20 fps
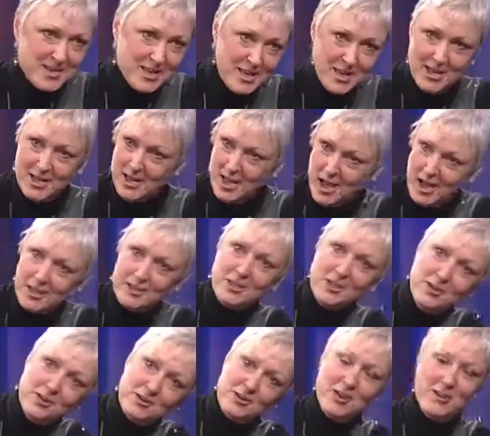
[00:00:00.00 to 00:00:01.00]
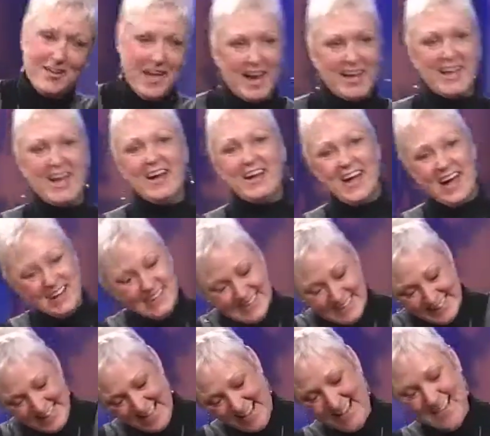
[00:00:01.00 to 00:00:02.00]
The uh, alphabet Q, Q. Yeah, yeah, yeah,
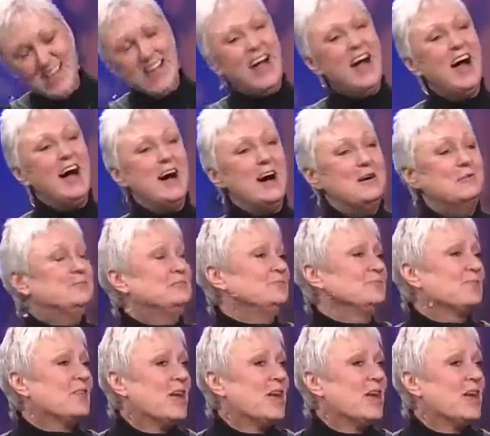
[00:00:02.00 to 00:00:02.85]
yeah. um,